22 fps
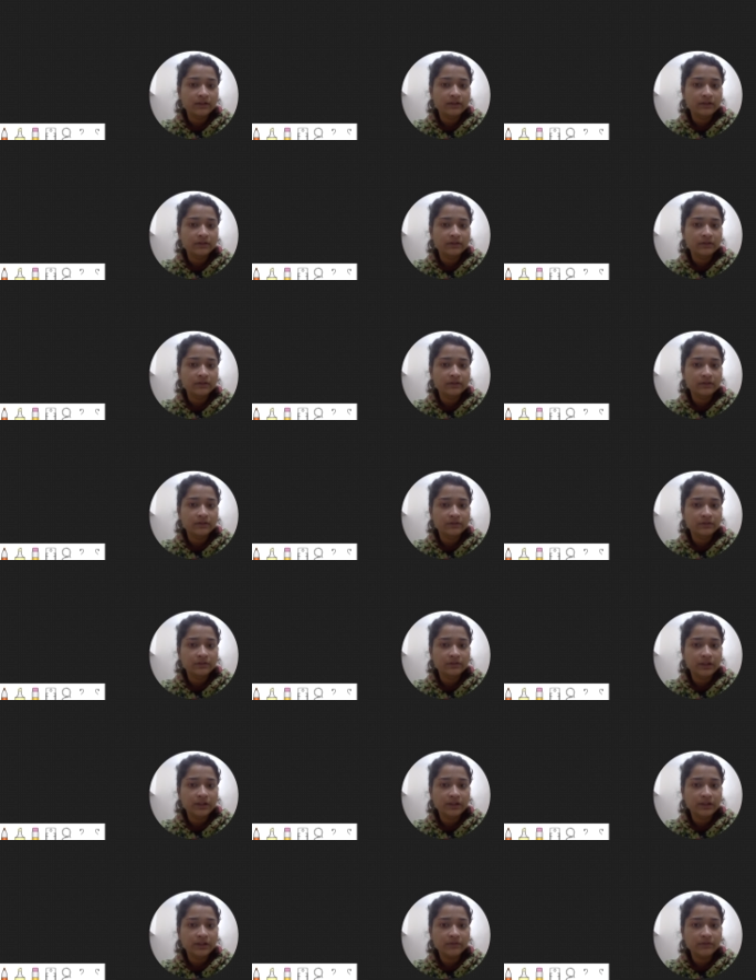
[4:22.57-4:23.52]

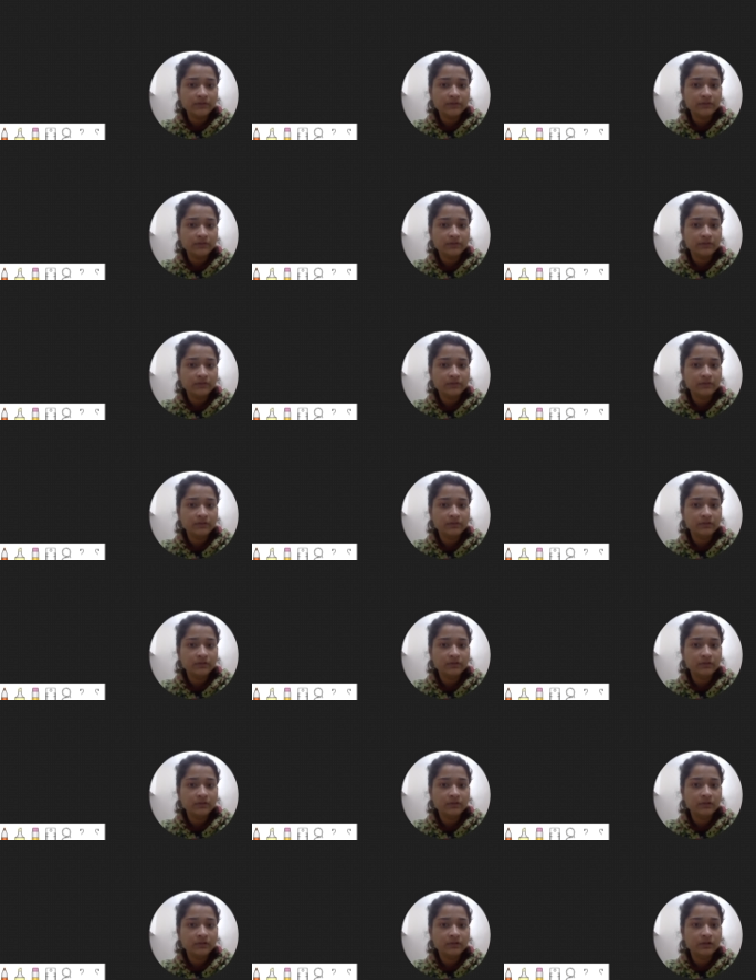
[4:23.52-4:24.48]
then
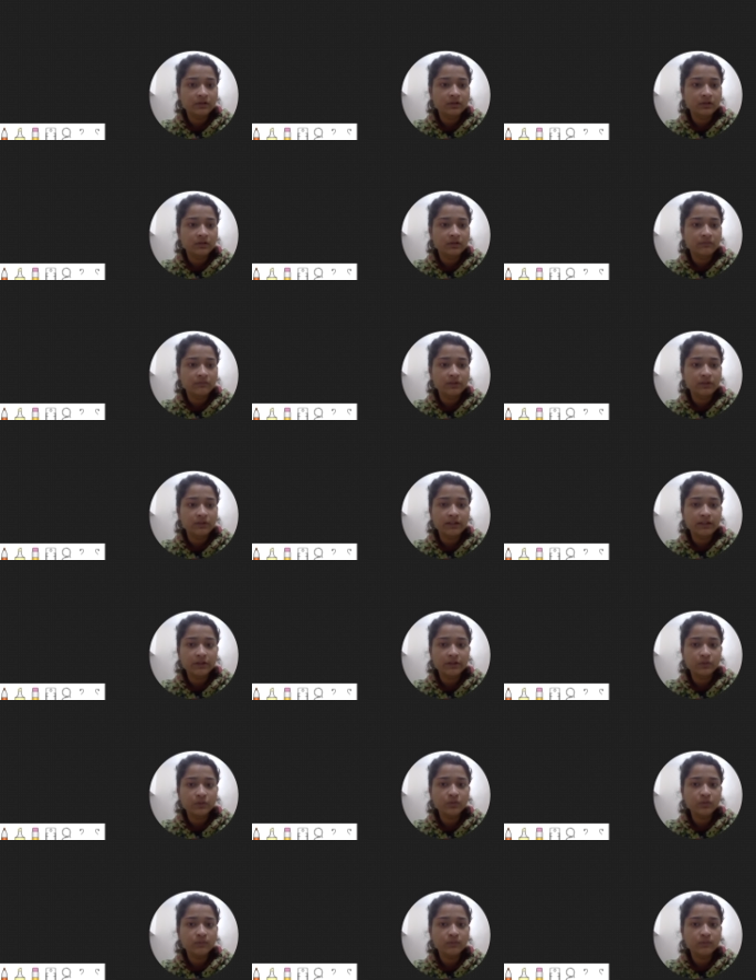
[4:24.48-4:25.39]
we get 2.